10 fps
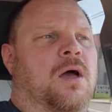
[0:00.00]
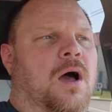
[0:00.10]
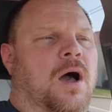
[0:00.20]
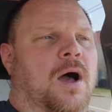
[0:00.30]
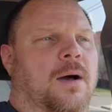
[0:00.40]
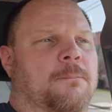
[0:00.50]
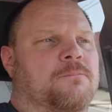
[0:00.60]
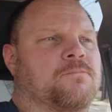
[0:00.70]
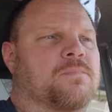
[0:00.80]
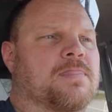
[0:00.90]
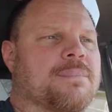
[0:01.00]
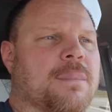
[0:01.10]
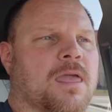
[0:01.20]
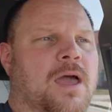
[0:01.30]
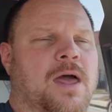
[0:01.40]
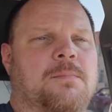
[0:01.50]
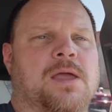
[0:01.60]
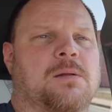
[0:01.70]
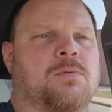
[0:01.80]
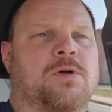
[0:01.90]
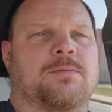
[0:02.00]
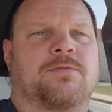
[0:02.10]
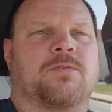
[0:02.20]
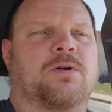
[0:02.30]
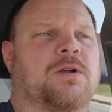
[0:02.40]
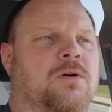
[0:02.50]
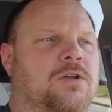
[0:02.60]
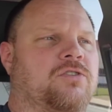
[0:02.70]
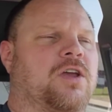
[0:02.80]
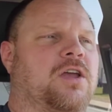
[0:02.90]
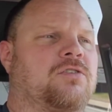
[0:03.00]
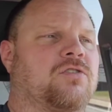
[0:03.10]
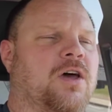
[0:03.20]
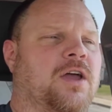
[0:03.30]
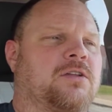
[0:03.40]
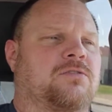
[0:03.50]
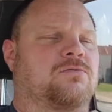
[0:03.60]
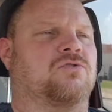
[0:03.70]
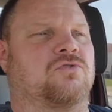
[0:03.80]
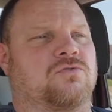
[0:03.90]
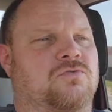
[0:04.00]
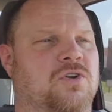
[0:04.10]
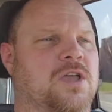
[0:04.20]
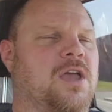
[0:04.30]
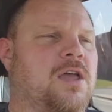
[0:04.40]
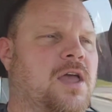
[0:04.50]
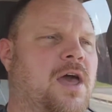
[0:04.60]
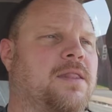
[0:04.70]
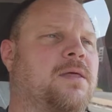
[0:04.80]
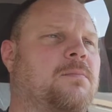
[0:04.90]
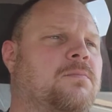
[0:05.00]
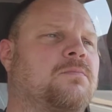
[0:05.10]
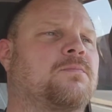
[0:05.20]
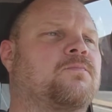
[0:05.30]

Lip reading: had to make an appointment for an oil change, so I took it, had them